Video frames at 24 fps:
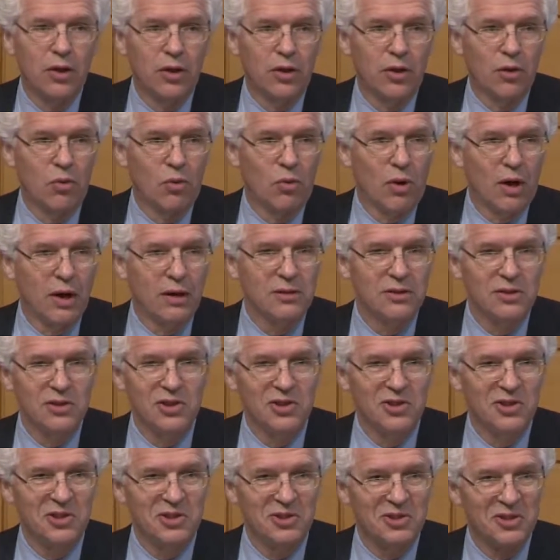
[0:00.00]

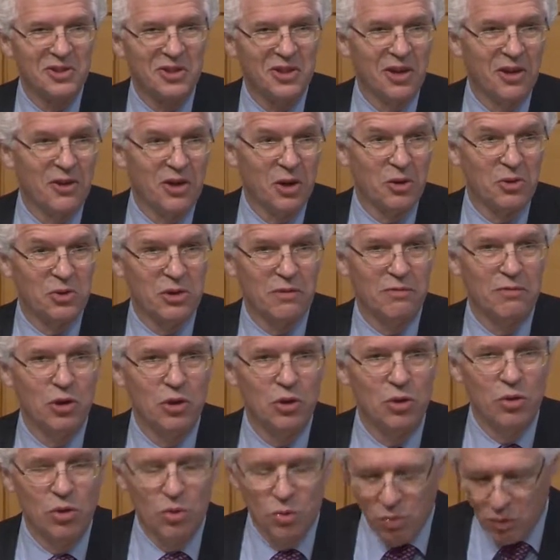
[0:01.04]
those of
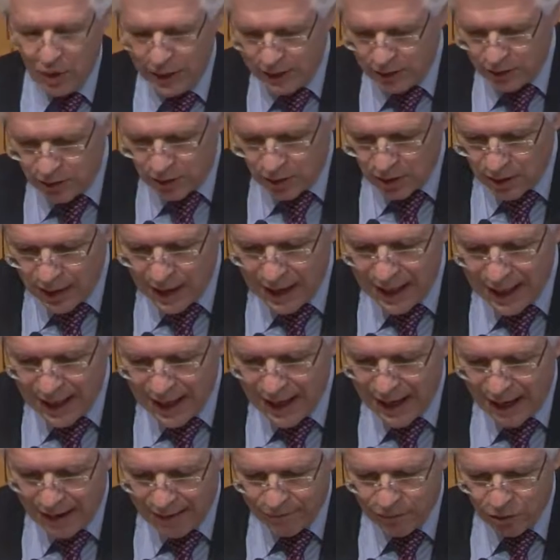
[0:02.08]
you who win
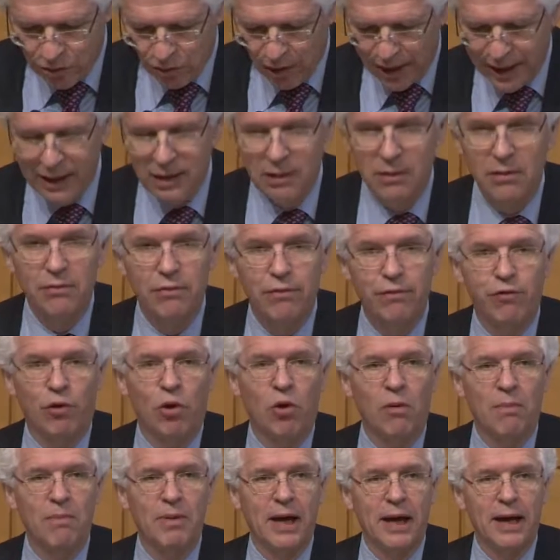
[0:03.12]
today have great
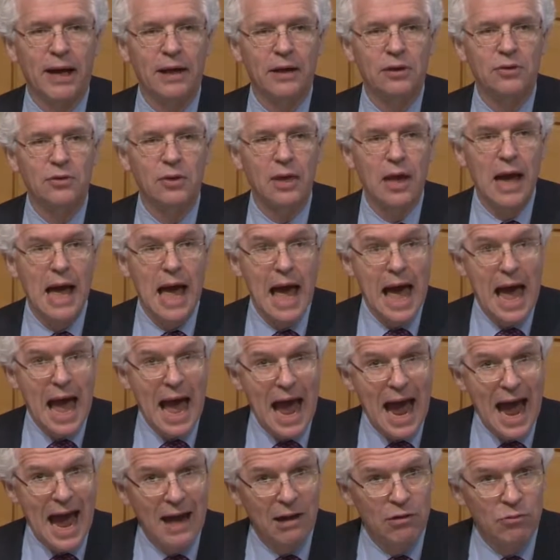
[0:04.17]
forebears,
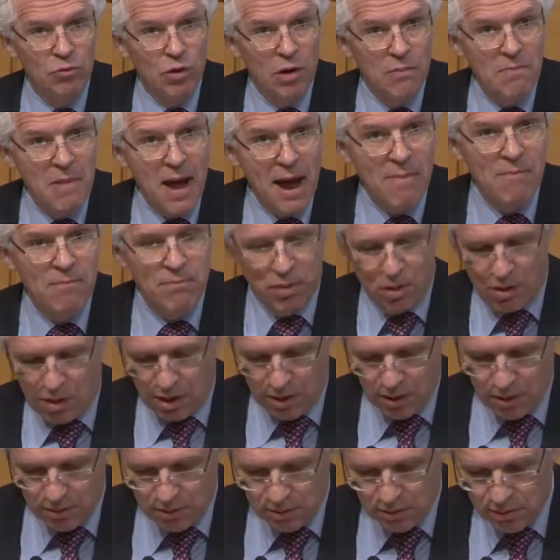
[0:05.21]
and
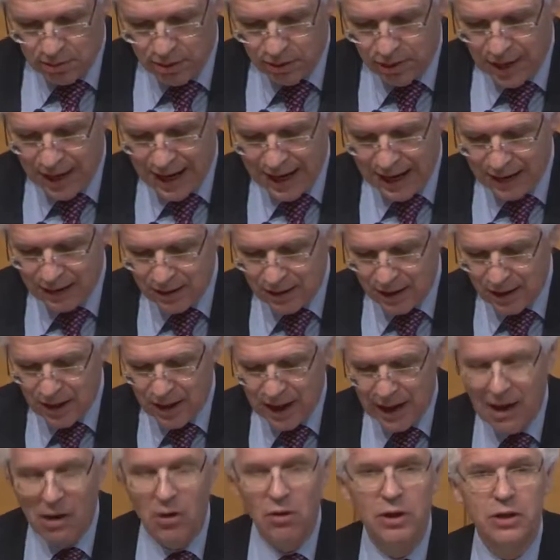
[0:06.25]
remember that
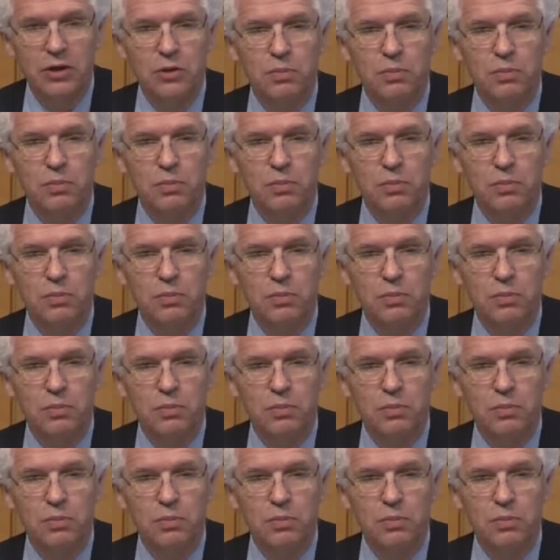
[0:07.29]
our